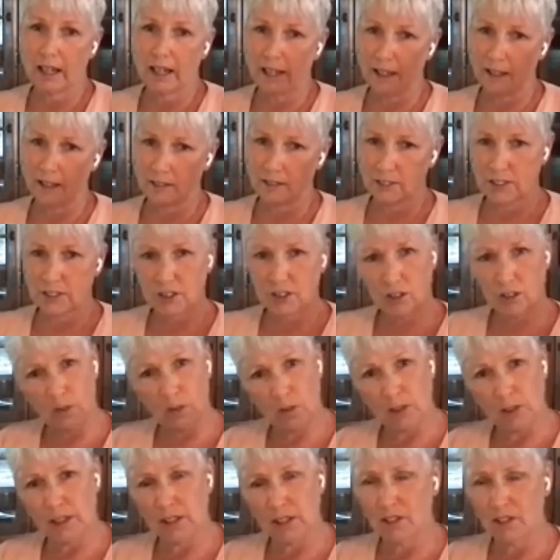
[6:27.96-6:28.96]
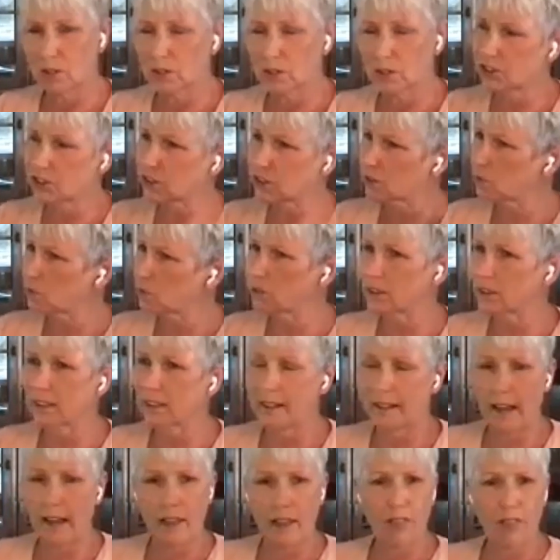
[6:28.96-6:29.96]
and so it just was
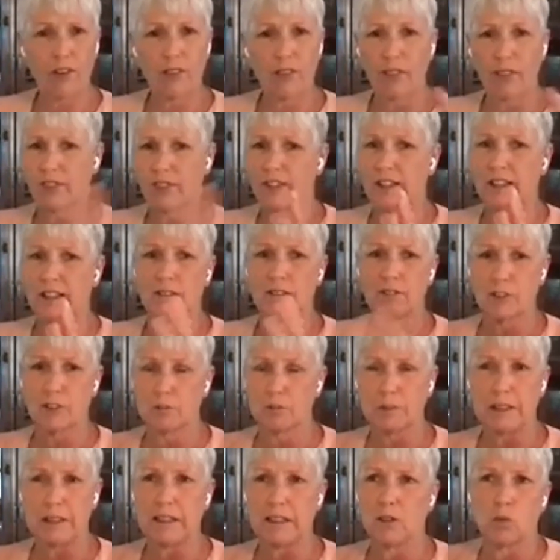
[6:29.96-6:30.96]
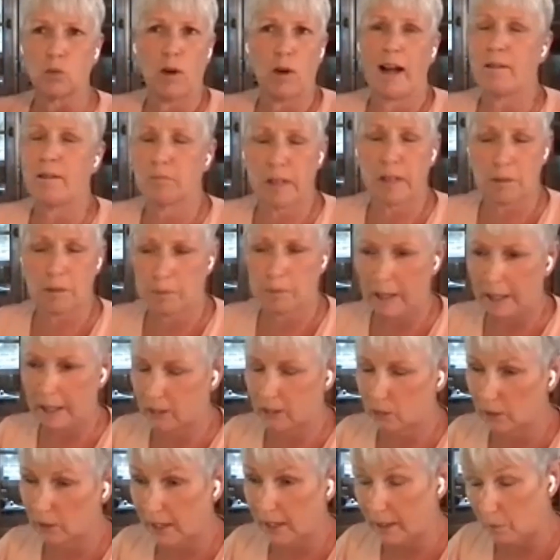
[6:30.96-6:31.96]
another thing for me to wrap my
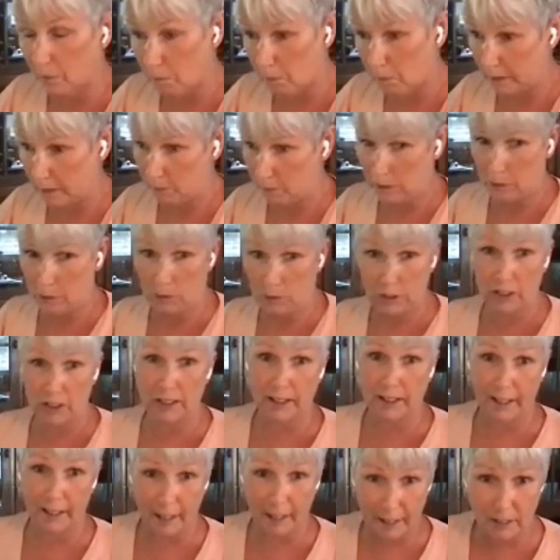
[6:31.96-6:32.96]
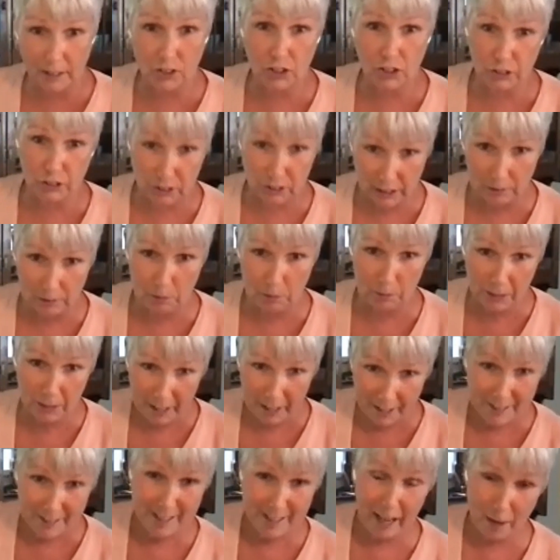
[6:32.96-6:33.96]
mind around. But I mean, when you got angels
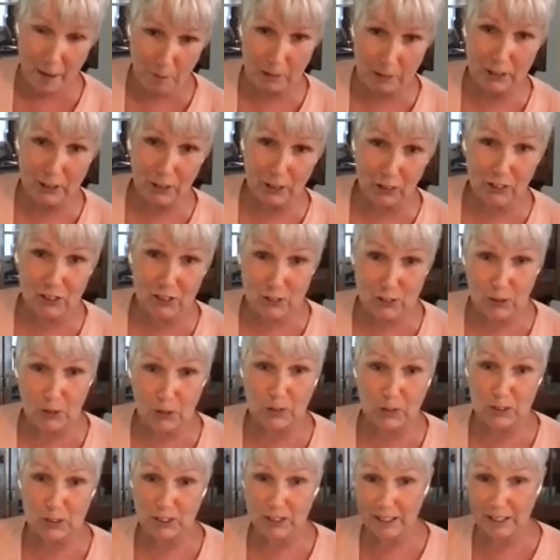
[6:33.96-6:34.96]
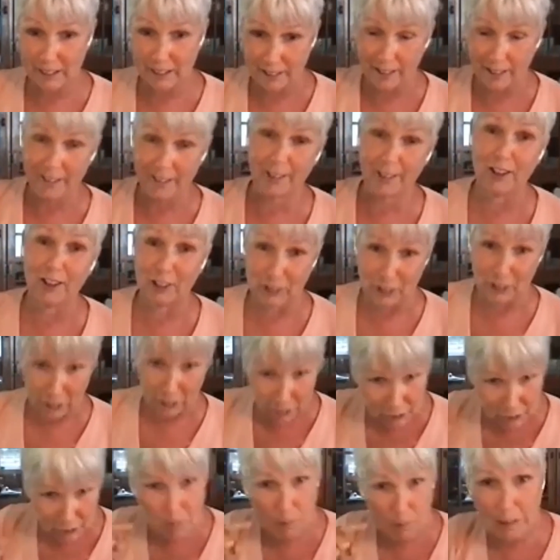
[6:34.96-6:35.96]
tapping you on the shoulder saying, "Hey, girl, you're
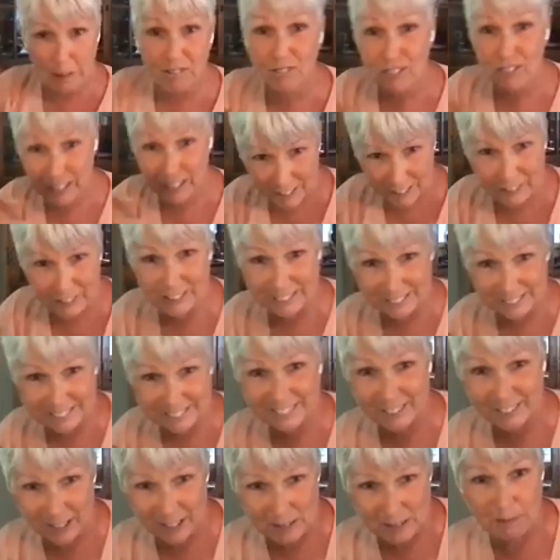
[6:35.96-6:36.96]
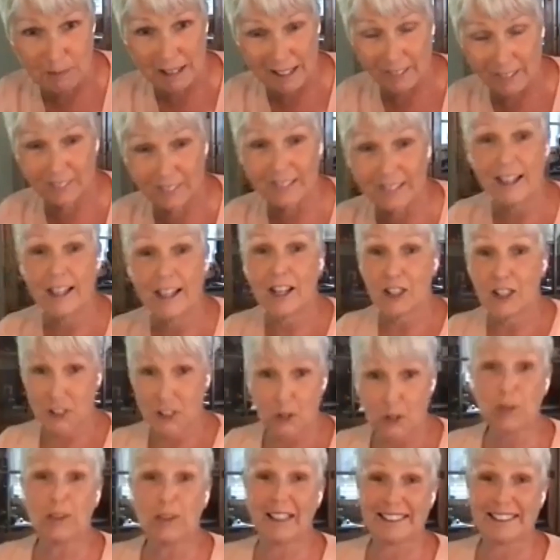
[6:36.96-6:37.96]
gonna be figuring this crap out,"
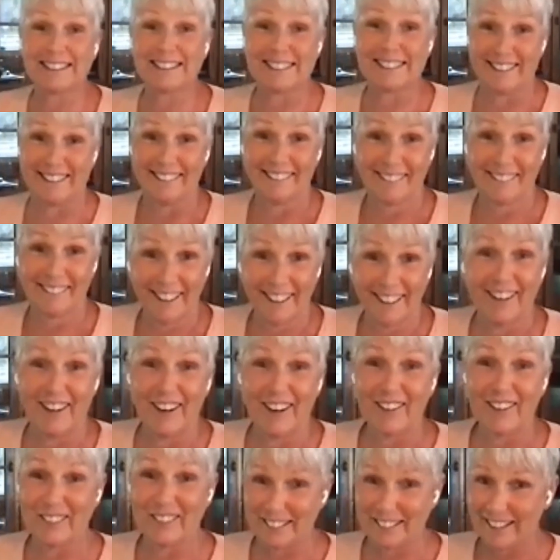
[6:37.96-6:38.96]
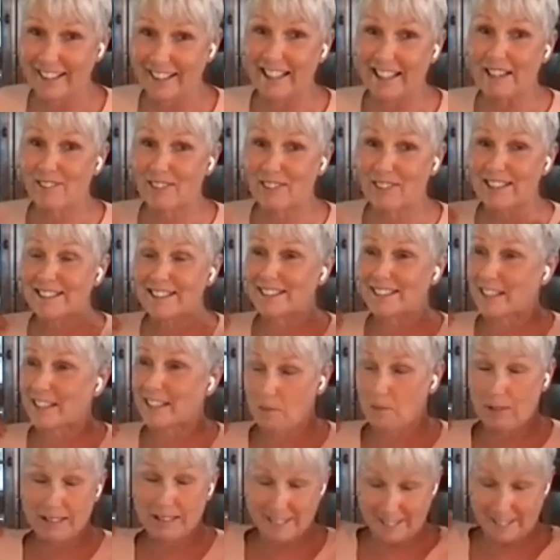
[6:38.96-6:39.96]
you listen. Even as
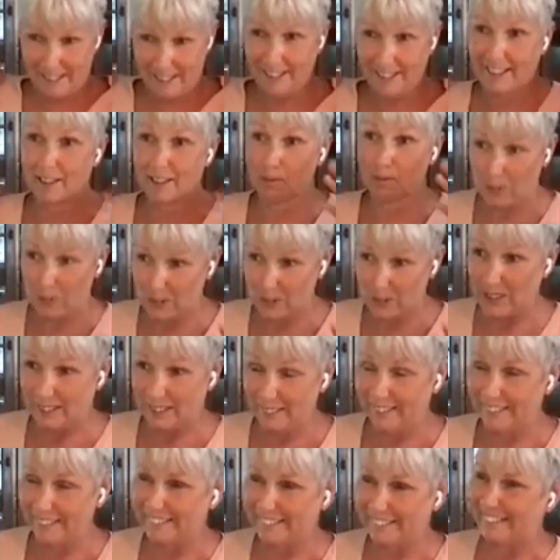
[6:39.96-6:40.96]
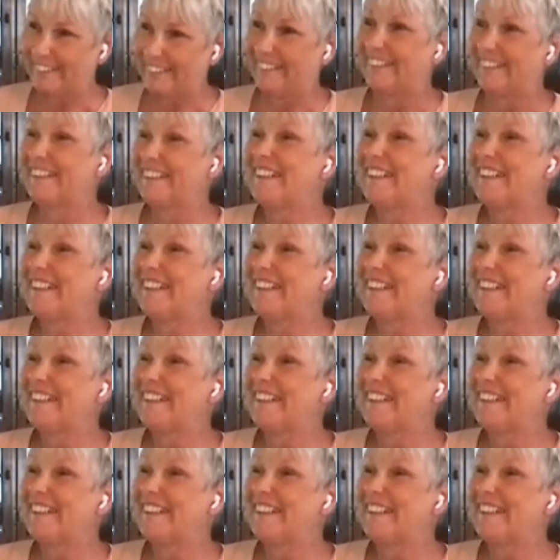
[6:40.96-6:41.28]
stubborn as I am, you still listen.